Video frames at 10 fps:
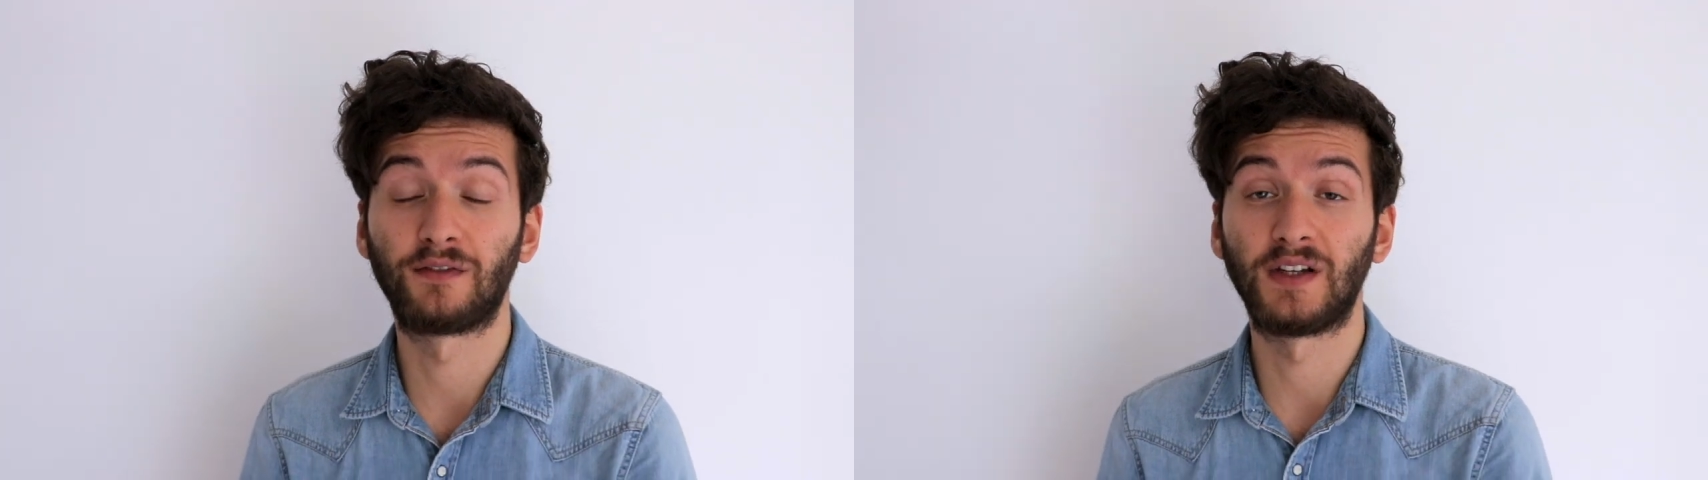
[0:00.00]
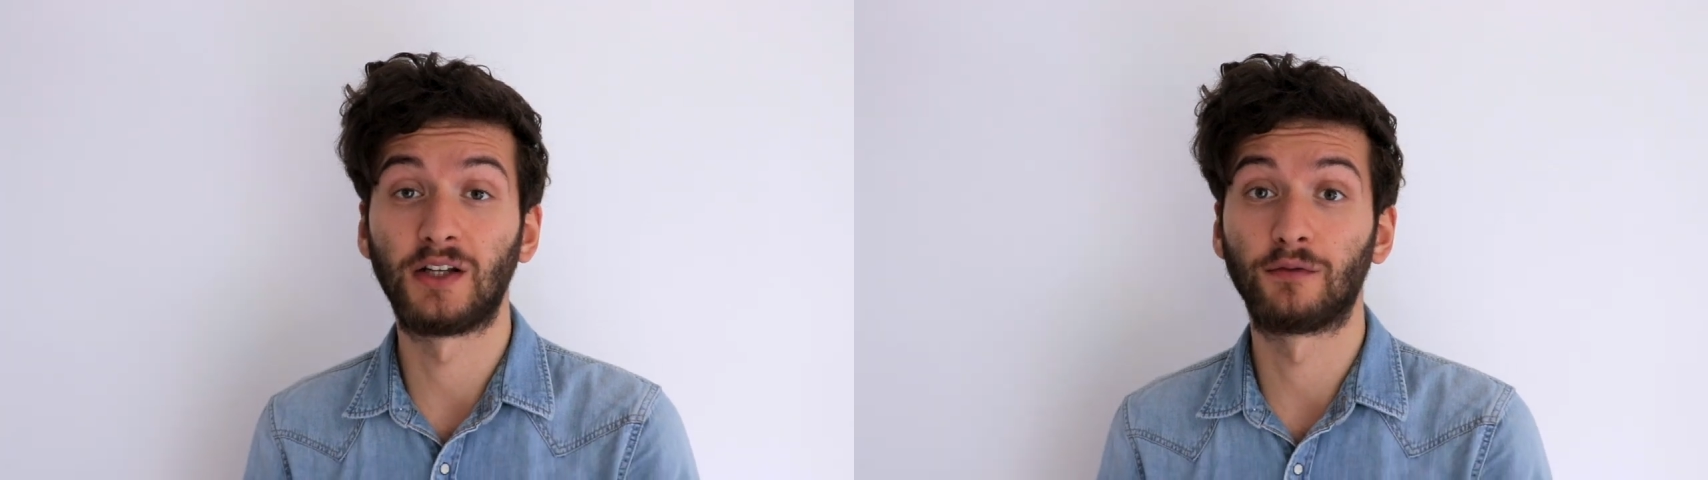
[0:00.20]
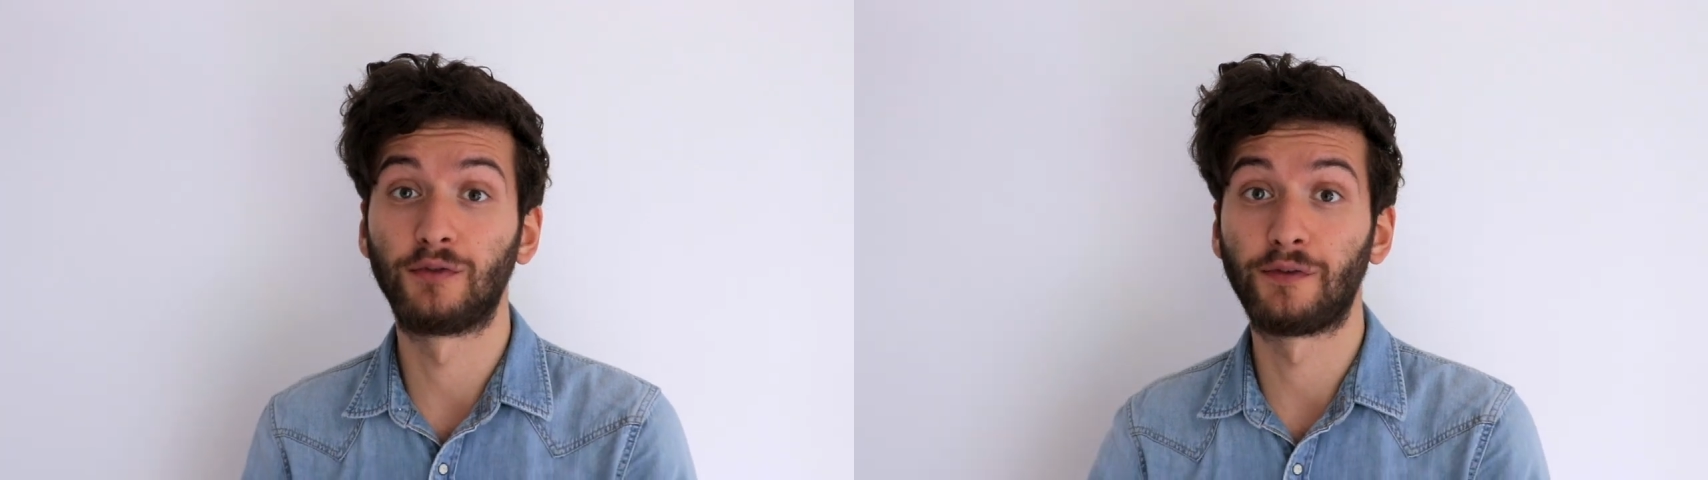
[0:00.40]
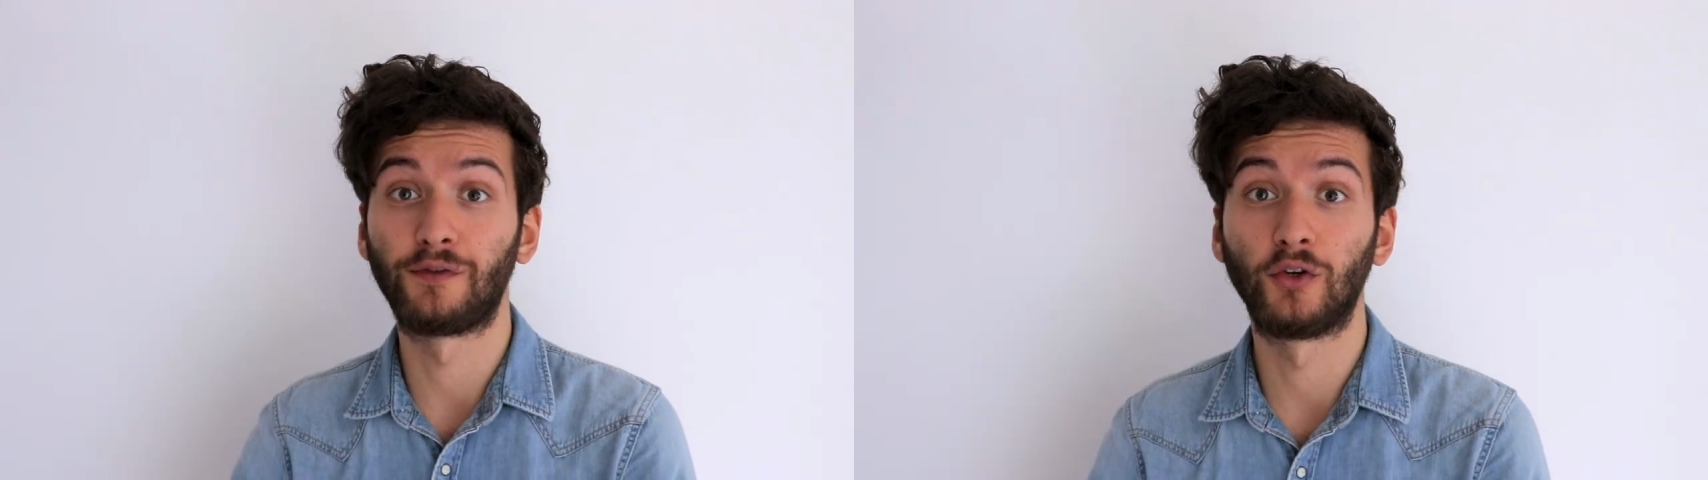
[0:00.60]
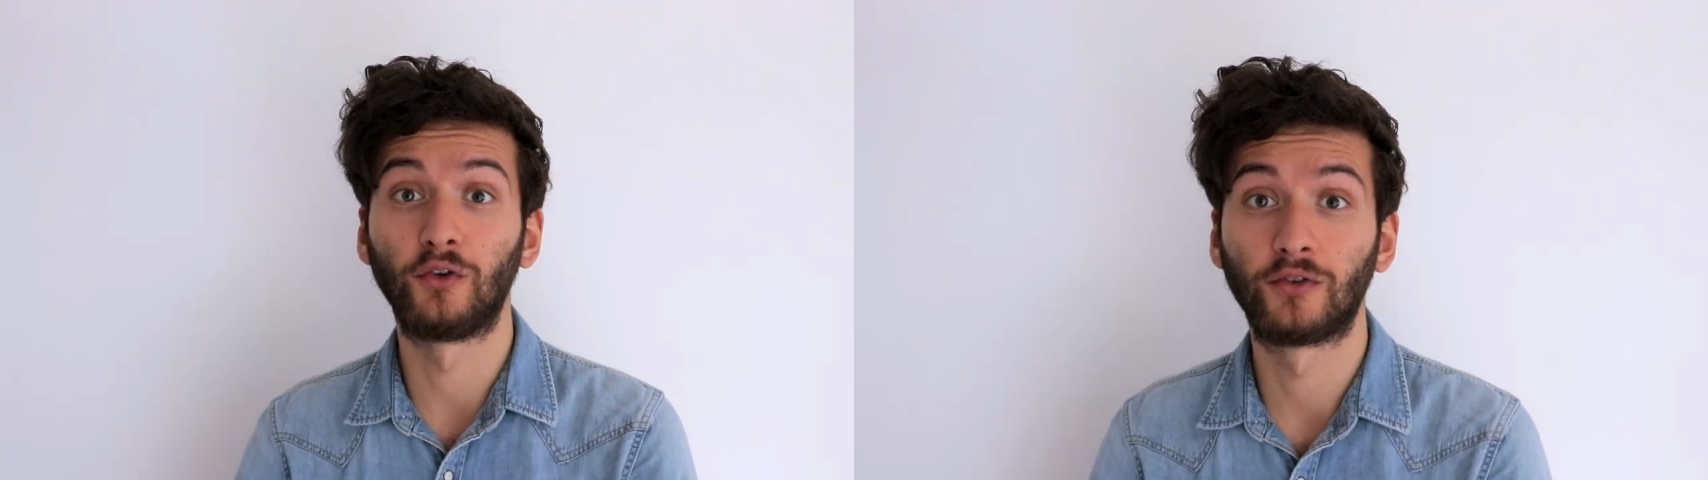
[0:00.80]
feeling of
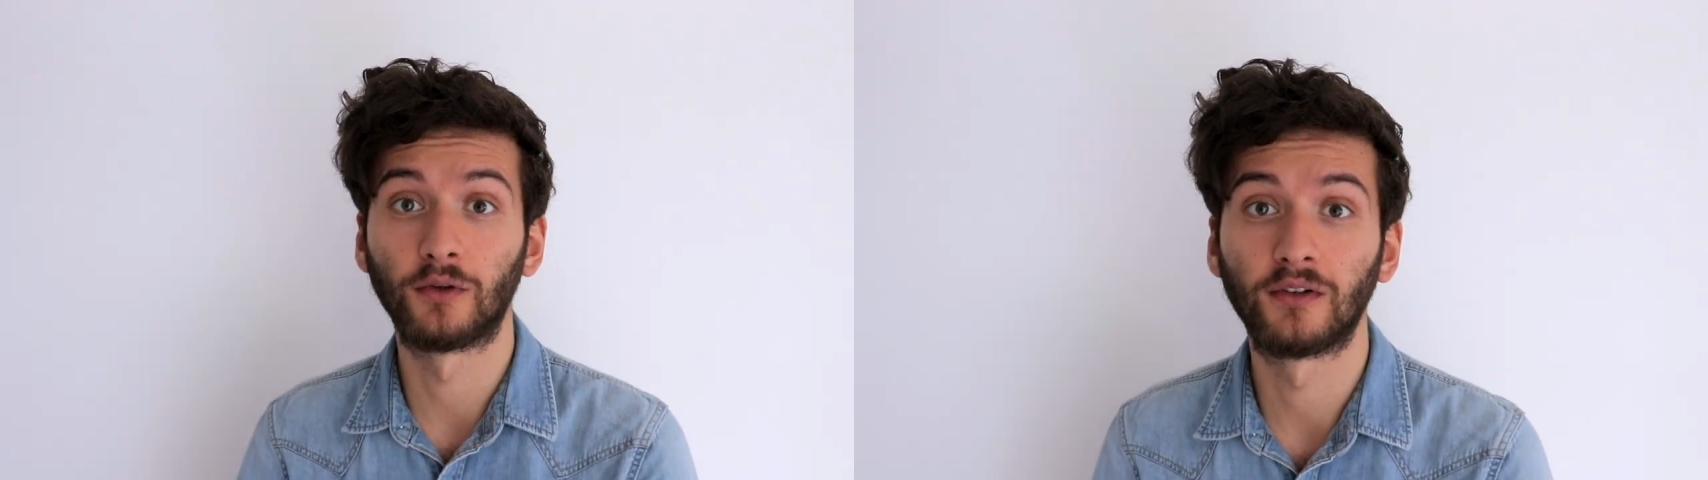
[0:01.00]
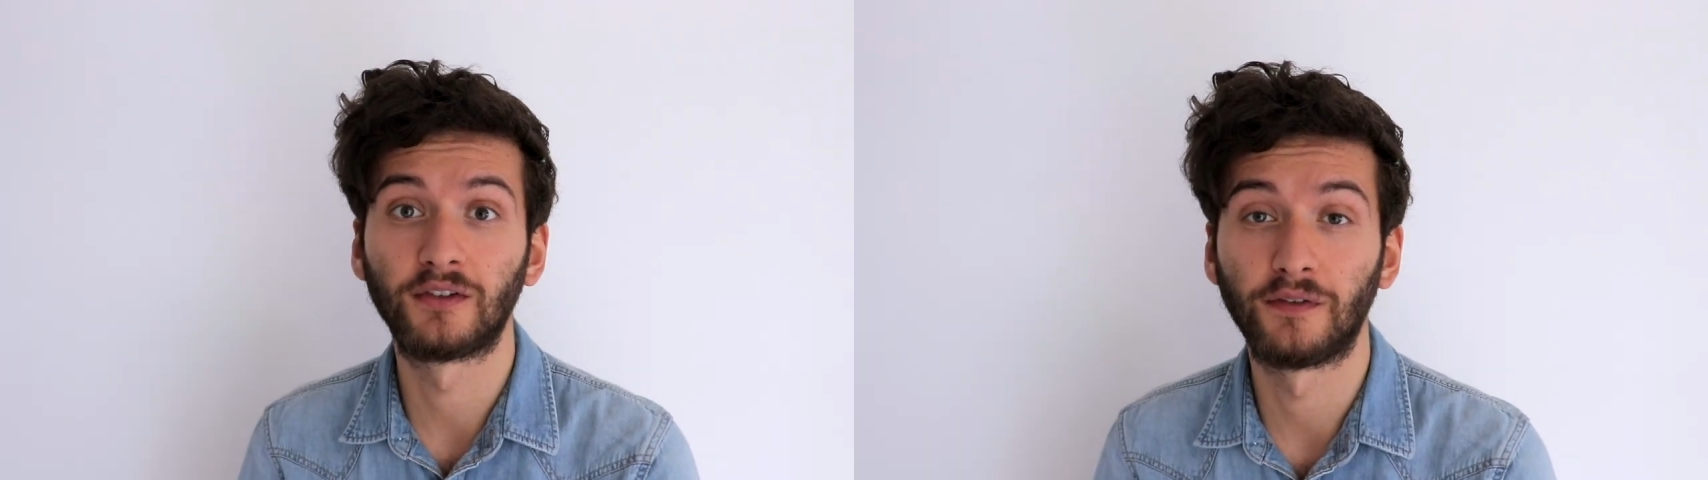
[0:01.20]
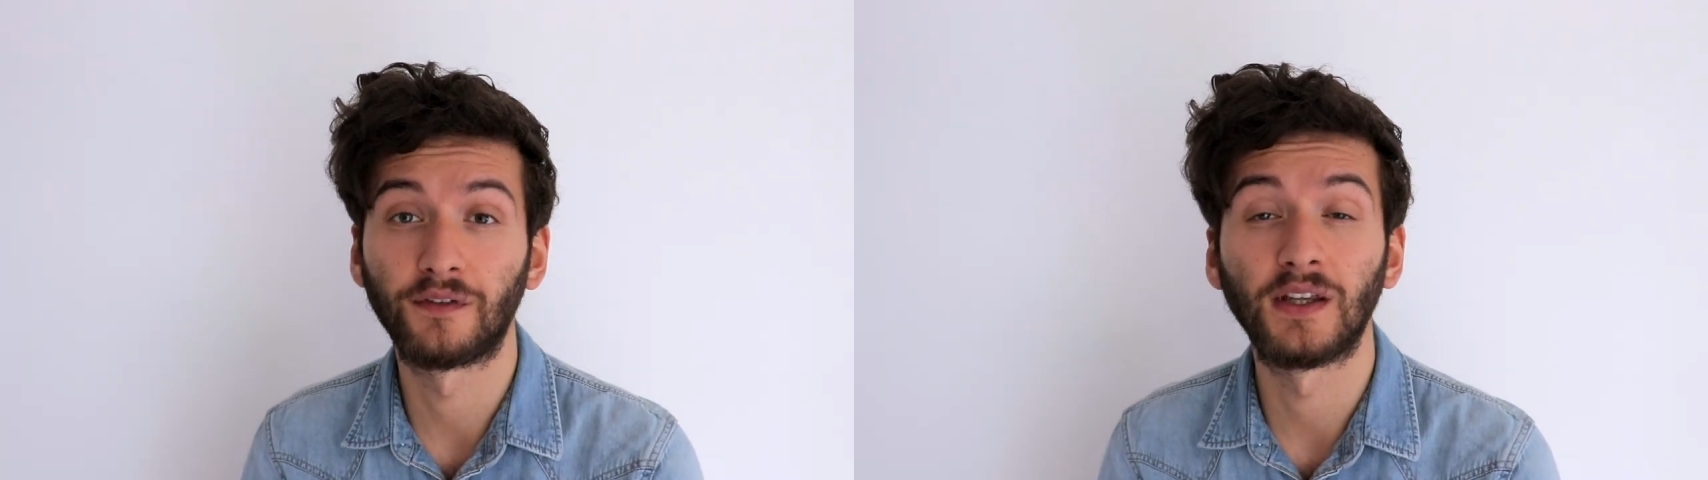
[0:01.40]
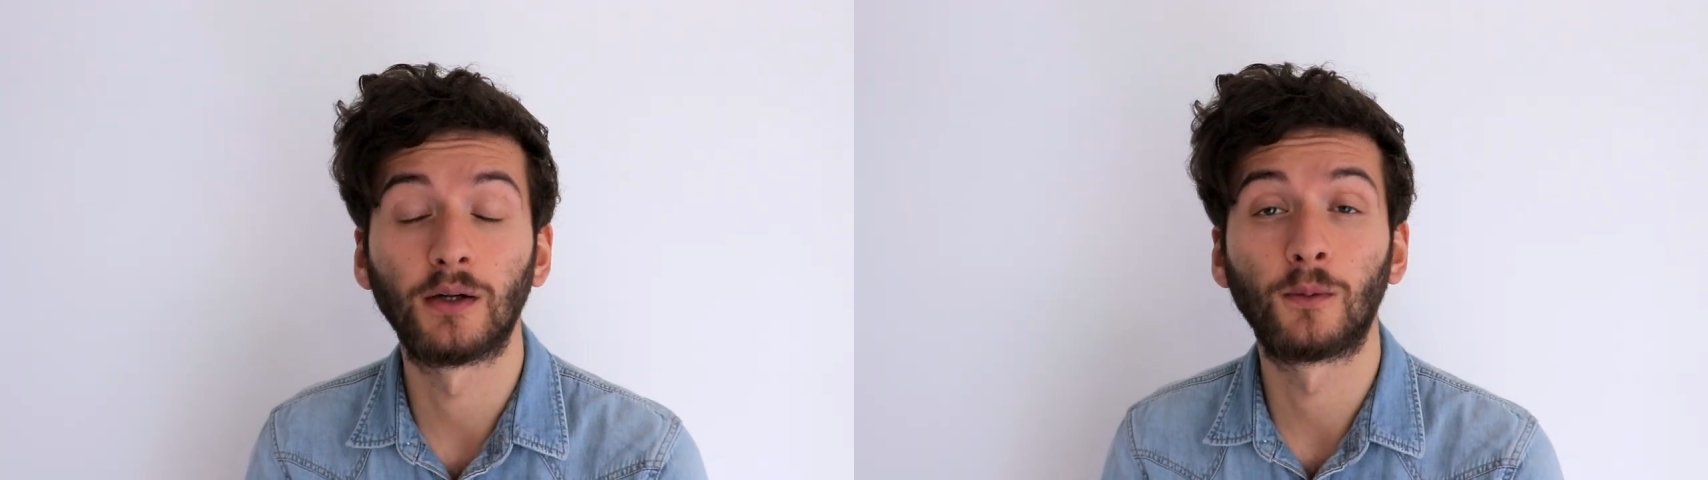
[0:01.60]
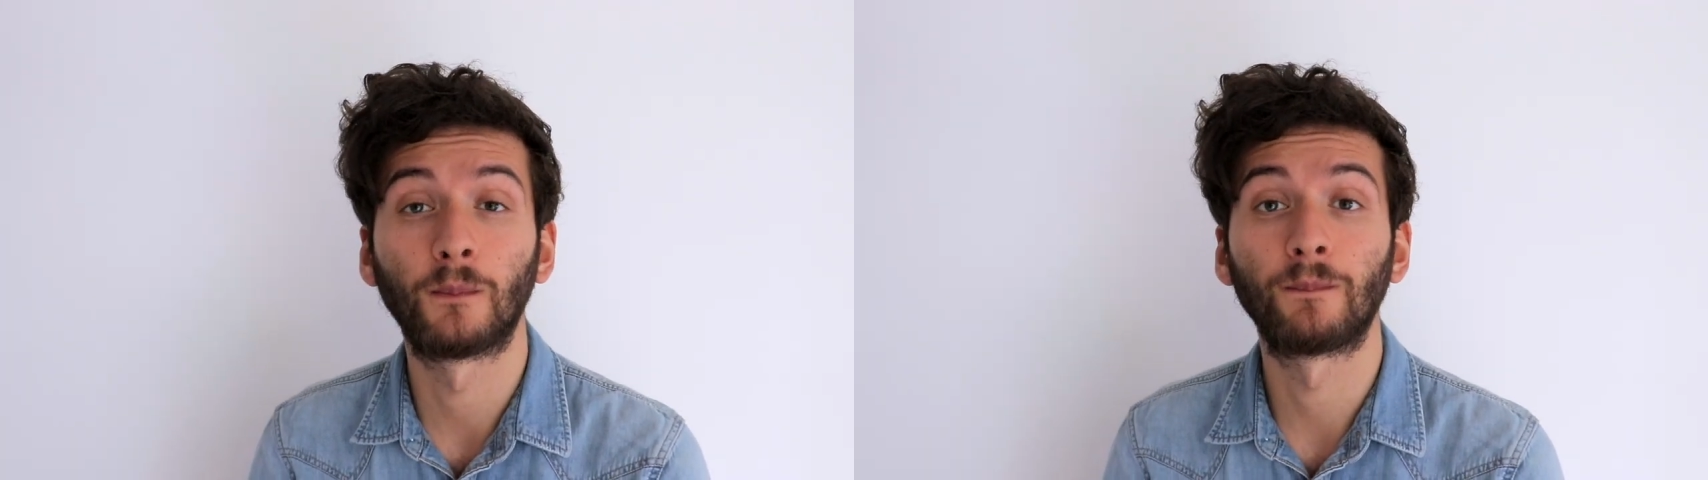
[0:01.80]
refusal to
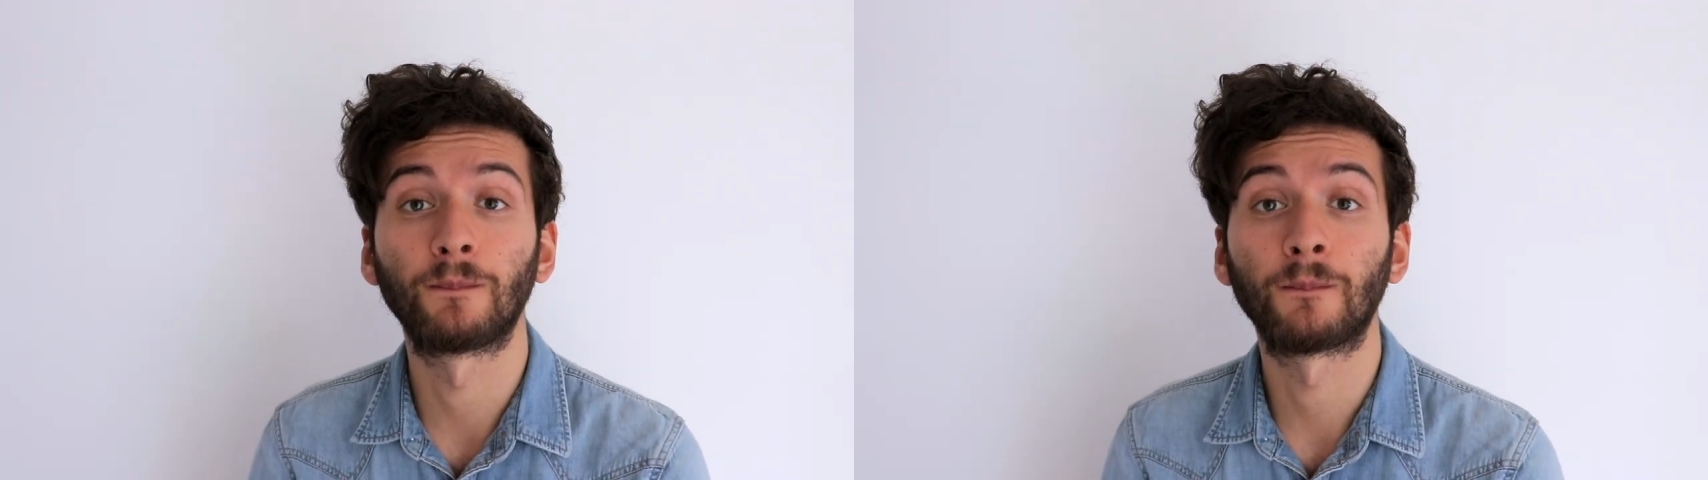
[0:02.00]
feel